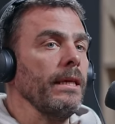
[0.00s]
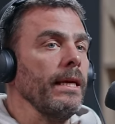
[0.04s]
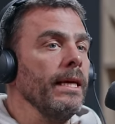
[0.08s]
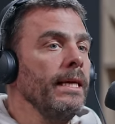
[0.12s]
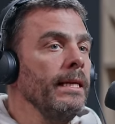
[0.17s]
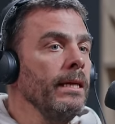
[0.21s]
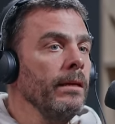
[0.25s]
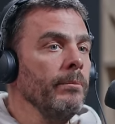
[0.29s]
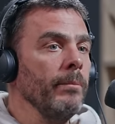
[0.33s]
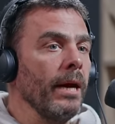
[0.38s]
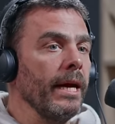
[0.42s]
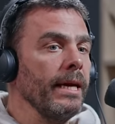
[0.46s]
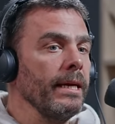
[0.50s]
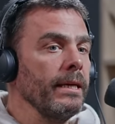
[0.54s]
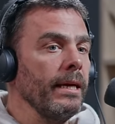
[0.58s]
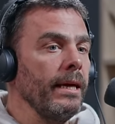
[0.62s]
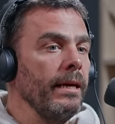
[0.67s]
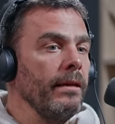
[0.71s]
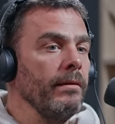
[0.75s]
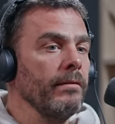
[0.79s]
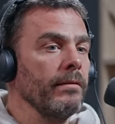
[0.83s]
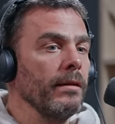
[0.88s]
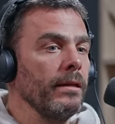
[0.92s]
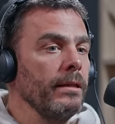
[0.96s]
And in my
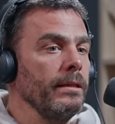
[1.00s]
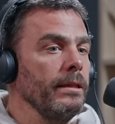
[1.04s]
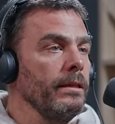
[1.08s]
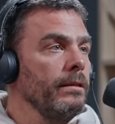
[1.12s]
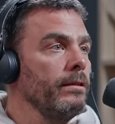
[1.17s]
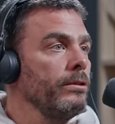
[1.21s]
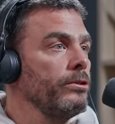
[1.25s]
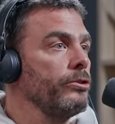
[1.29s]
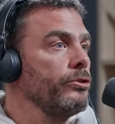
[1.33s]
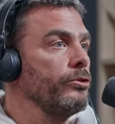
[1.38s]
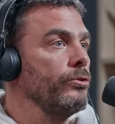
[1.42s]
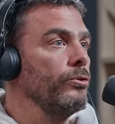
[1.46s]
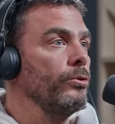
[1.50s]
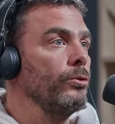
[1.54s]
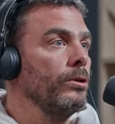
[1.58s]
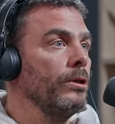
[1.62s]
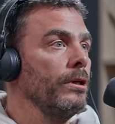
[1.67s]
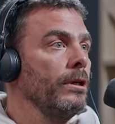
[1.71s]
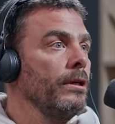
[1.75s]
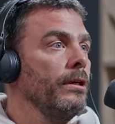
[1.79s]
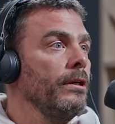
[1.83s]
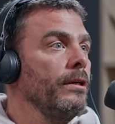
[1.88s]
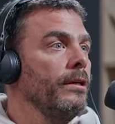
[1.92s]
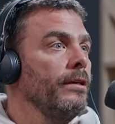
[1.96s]
case, I needed to,
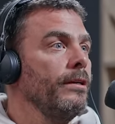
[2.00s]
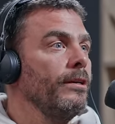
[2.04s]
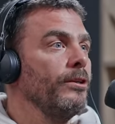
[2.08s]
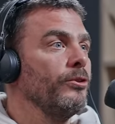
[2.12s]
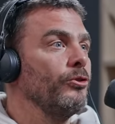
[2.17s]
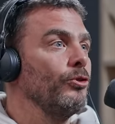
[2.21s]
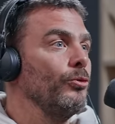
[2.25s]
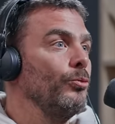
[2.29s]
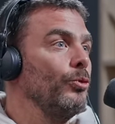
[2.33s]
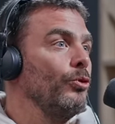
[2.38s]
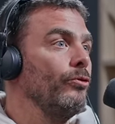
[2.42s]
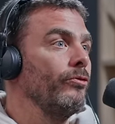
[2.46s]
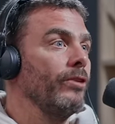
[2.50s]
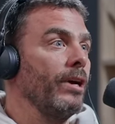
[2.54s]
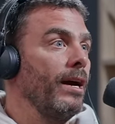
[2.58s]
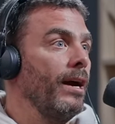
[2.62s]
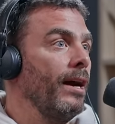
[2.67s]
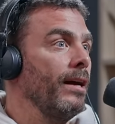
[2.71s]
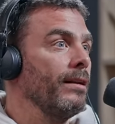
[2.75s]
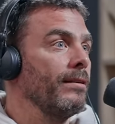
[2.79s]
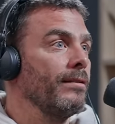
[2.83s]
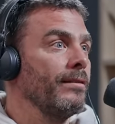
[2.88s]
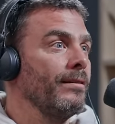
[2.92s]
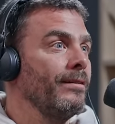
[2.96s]
to move
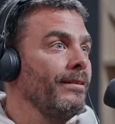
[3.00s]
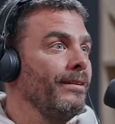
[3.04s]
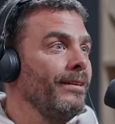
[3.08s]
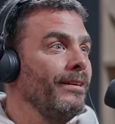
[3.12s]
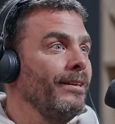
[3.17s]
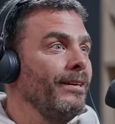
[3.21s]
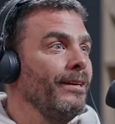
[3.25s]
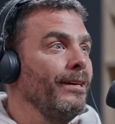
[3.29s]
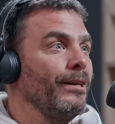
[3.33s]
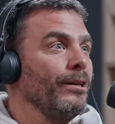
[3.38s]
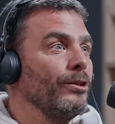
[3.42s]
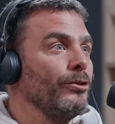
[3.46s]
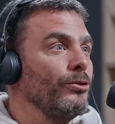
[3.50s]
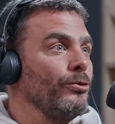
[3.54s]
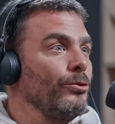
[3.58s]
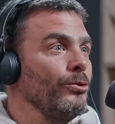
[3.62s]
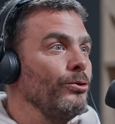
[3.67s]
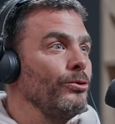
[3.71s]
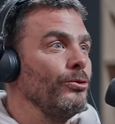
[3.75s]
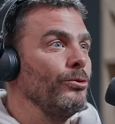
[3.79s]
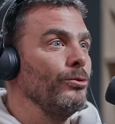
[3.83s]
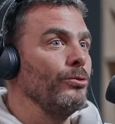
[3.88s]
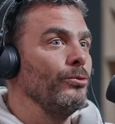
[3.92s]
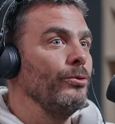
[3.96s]
ahead
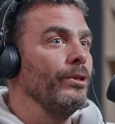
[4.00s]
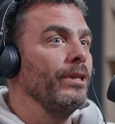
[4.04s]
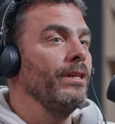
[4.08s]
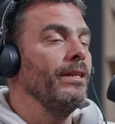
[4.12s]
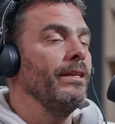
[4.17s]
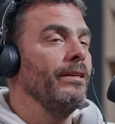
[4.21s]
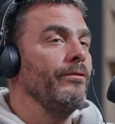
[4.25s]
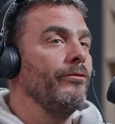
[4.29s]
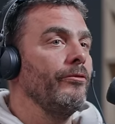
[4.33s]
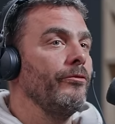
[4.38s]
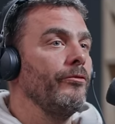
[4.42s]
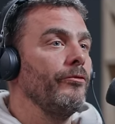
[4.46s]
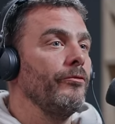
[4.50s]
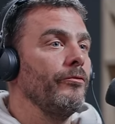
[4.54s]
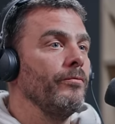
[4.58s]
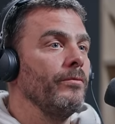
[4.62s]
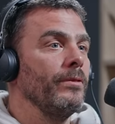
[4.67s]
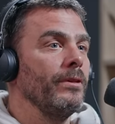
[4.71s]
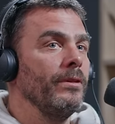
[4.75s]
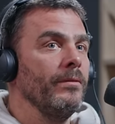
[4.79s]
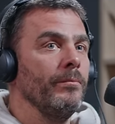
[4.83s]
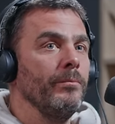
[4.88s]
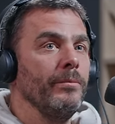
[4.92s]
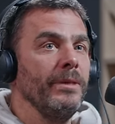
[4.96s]
to, to really f-
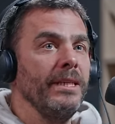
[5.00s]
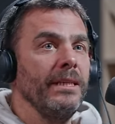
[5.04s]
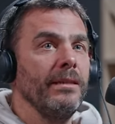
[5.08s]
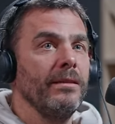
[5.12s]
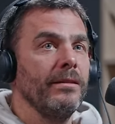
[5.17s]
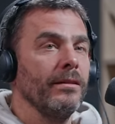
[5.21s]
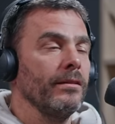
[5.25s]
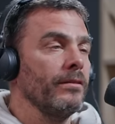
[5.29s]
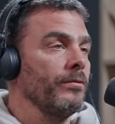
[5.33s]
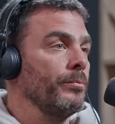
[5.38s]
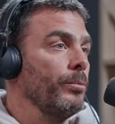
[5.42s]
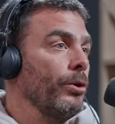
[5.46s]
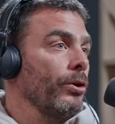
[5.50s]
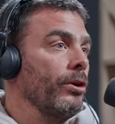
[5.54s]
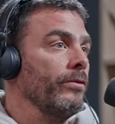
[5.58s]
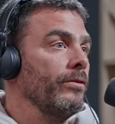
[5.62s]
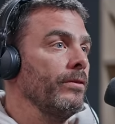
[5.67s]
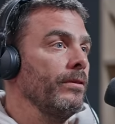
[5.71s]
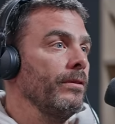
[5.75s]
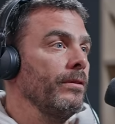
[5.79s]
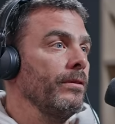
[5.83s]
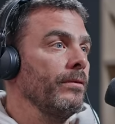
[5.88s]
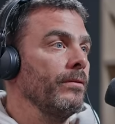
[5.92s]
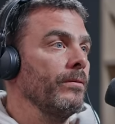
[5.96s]
meet this
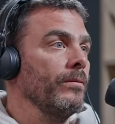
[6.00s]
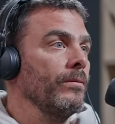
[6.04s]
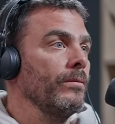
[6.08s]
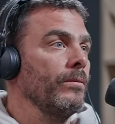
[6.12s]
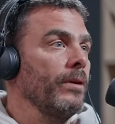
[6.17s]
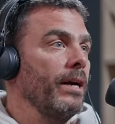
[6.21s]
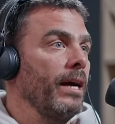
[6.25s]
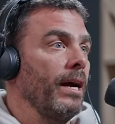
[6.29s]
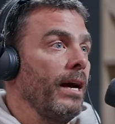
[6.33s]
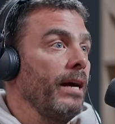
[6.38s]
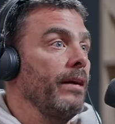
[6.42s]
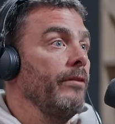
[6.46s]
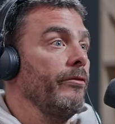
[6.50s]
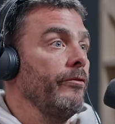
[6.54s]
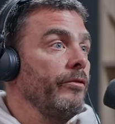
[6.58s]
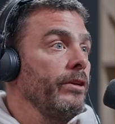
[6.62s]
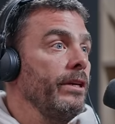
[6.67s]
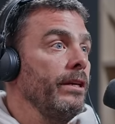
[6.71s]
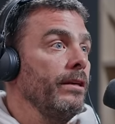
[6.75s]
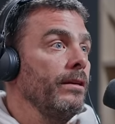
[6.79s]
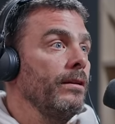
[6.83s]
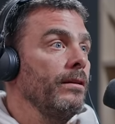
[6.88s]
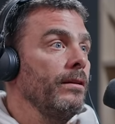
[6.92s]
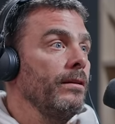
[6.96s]
person where I
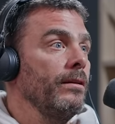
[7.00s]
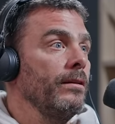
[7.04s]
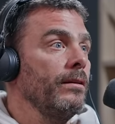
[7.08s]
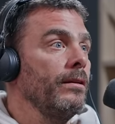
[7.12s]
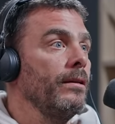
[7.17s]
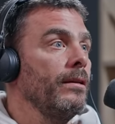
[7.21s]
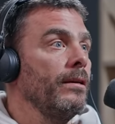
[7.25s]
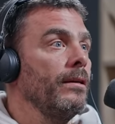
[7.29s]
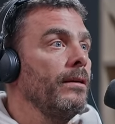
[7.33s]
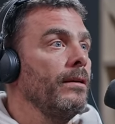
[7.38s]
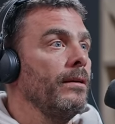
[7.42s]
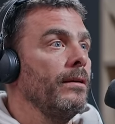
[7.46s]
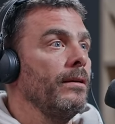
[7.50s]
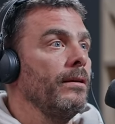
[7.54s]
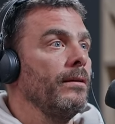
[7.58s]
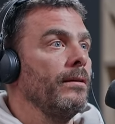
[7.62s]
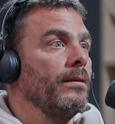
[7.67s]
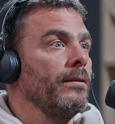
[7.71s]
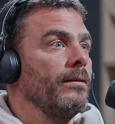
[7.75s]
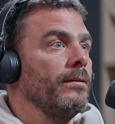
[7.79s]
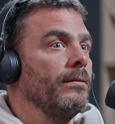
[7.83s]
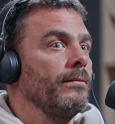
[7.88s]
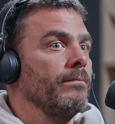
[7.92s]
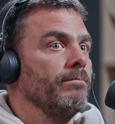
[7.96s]
feel
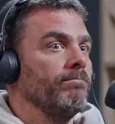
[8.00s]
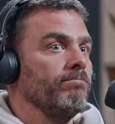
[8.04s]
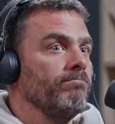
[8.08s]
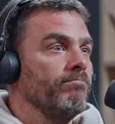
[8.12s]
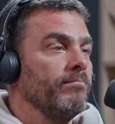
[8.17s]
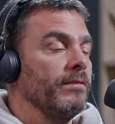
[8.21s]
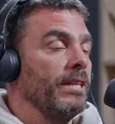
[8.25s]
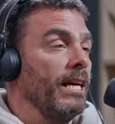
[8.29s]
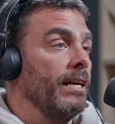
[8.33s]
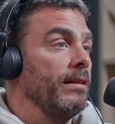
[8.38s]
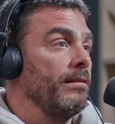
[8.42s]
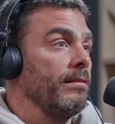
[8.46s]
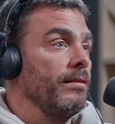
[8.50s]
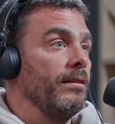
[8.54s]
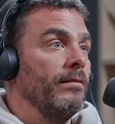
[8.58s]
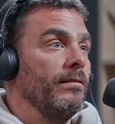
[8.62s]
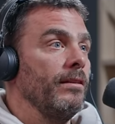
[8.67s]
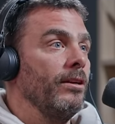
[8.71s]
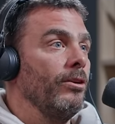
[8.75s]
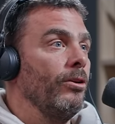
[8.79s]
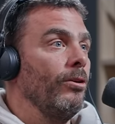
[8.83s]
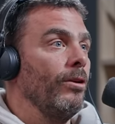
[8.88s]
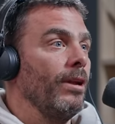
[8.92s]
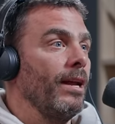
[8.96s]
that's the
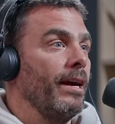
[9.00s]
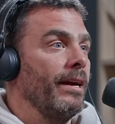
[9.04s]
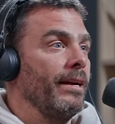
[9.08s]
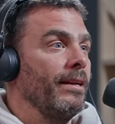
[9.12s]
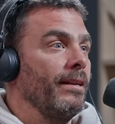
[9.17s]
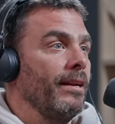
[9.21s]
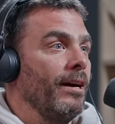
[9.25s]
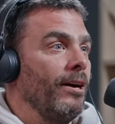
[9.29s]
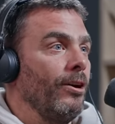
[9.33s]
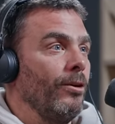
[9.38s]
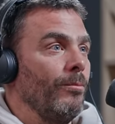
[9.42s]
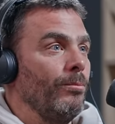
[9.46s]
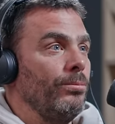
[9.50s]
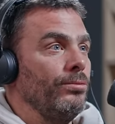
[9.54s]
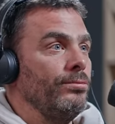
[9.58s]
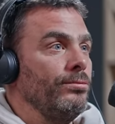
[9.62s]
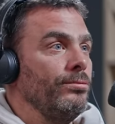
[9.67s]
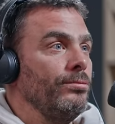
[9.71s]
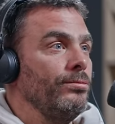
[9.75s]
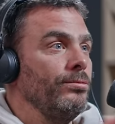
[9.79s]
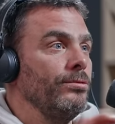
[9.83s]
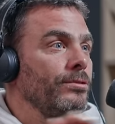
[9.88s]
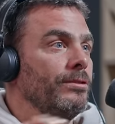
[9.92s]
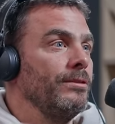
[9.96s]
zero line now,
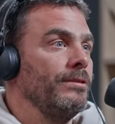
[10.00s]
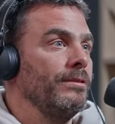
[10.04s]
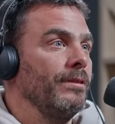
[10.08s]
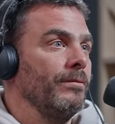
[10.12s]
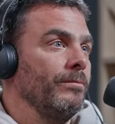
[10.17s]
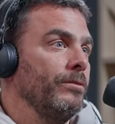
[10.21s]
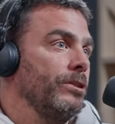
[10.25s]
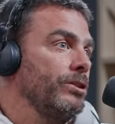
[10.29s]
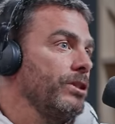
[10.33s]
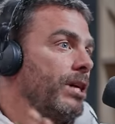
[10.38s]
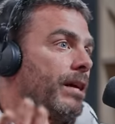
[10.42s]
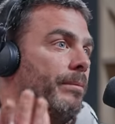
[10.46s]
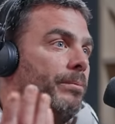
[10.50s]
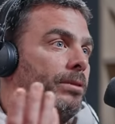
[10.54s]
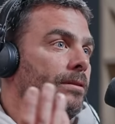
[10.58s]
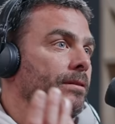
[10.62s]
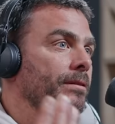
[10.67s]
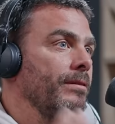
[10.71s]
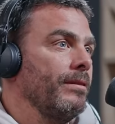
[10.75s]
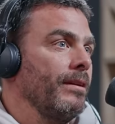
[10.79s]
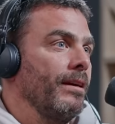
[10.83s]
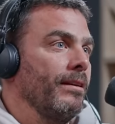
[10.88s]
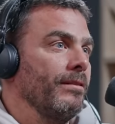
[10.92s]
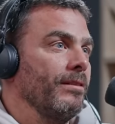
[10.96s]
which
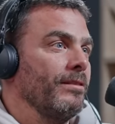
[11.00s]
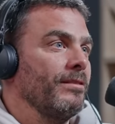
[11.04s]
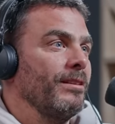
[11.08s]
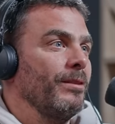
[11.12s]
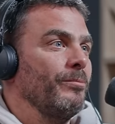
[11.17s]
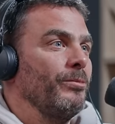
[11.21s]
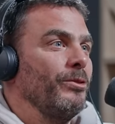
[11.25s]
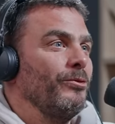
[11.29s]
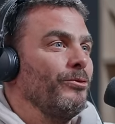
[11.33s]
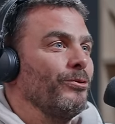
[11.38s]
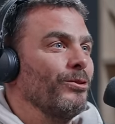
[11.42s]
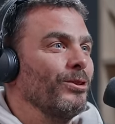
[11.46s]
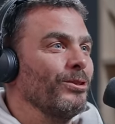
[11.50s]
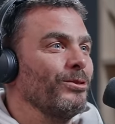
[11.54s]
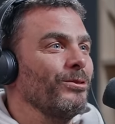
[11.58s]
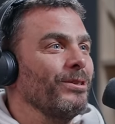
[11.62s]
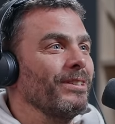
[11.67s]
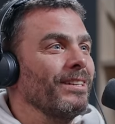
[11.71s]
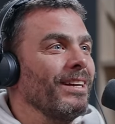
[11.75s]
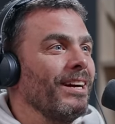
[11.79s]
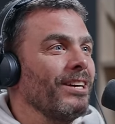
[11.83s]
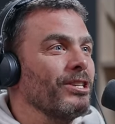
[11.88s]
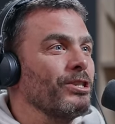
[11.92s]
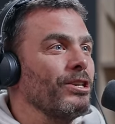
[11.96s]
happened, as I said before,
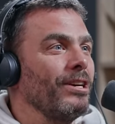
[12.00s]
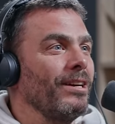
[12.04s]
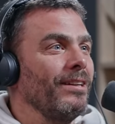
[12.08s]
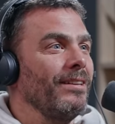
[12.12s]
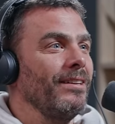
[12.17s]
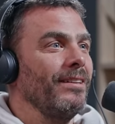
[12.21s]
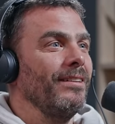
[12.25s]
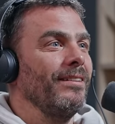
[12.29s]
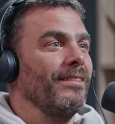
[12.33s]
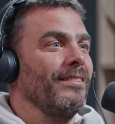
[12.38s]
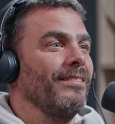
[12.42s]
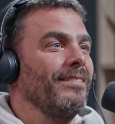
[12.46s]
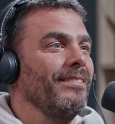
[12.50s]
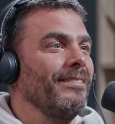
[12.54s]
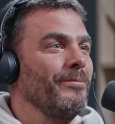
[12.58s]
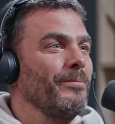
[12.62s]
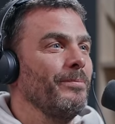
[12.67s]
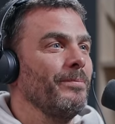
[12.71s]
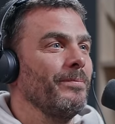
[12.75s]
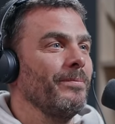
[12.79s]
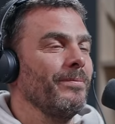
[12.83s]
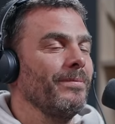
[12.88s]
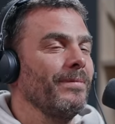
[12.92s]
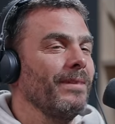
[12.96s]
during Darshan. And
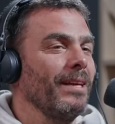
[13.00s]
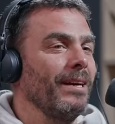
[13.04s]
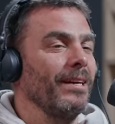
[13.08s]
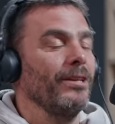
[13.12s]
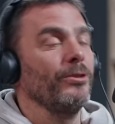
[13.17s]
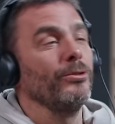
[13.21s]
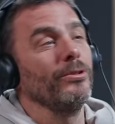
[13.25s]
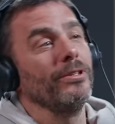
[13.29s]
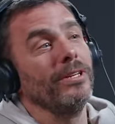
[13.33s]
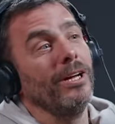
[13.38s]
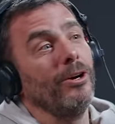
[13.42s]
I could